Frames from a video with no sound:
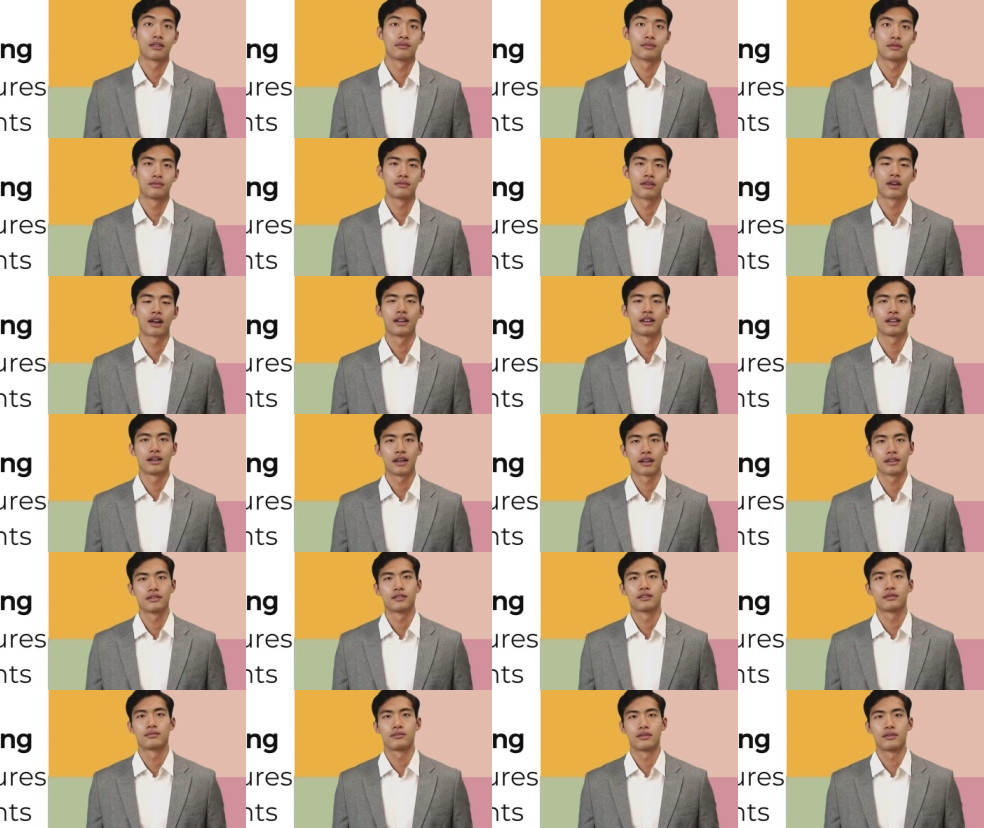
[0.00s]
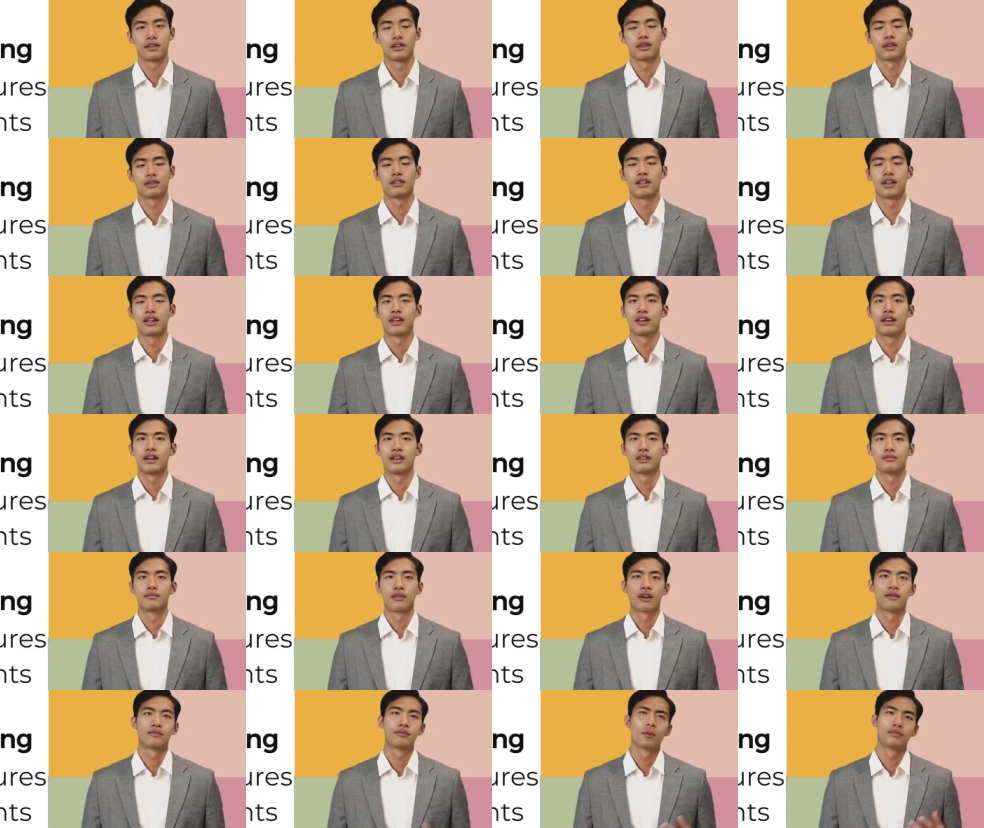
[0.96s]
and provide guests with a unique
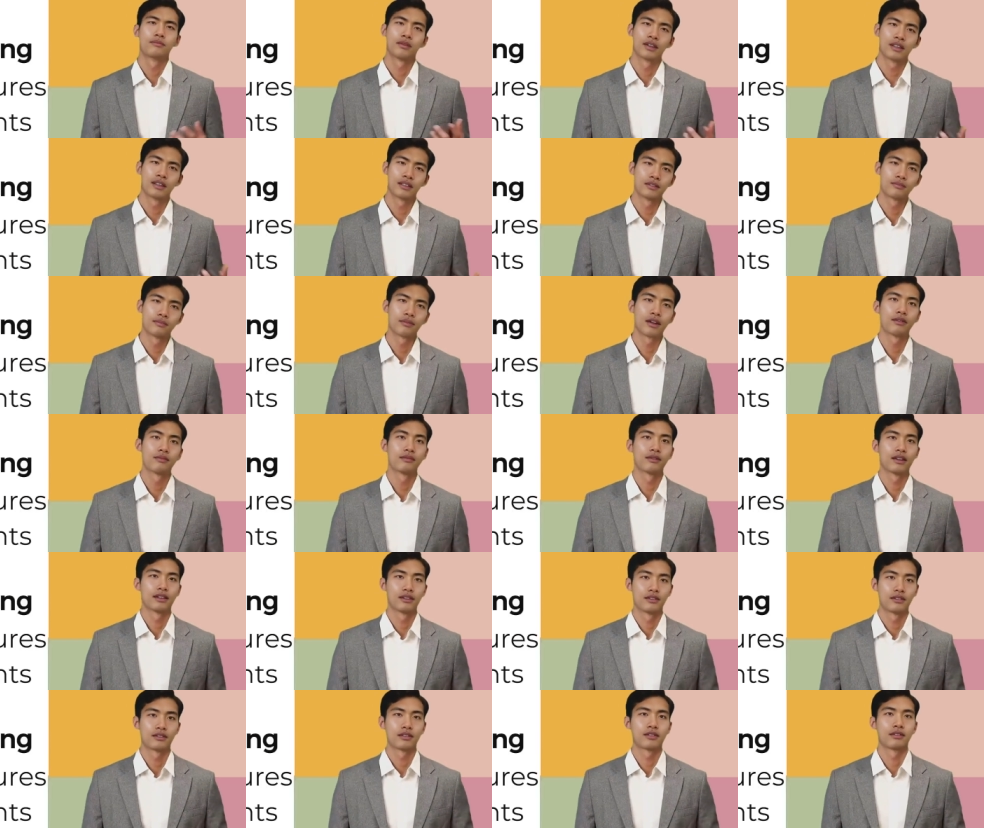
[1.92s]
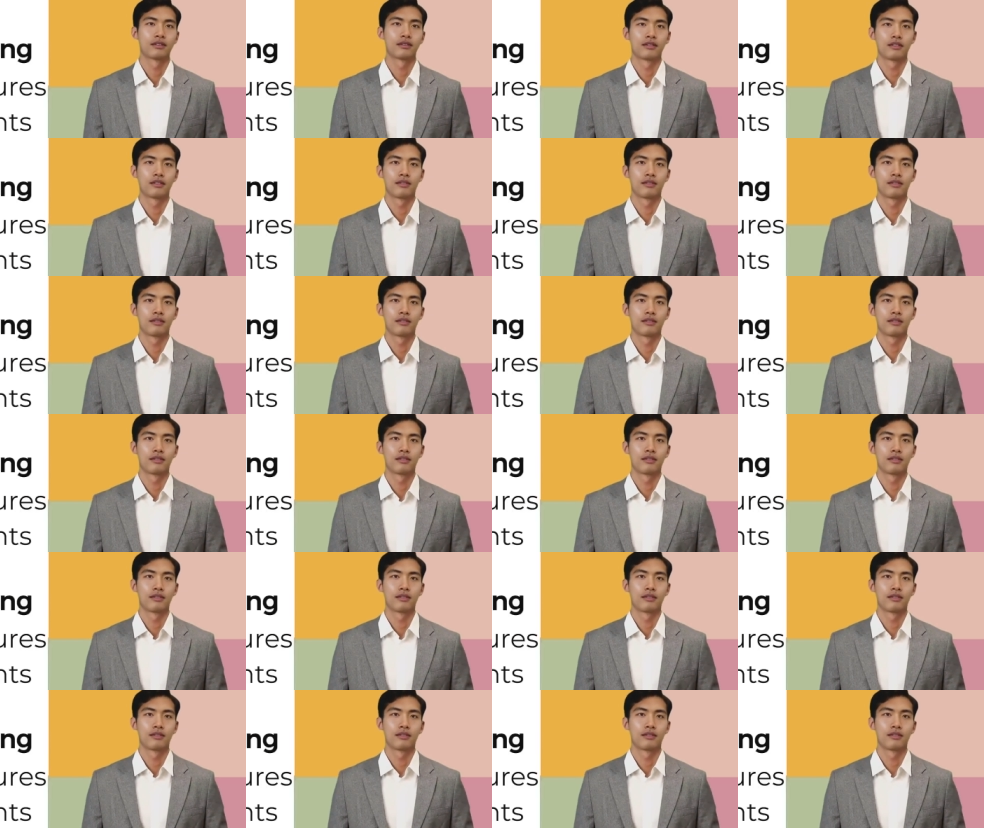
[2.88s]
and memorable experience,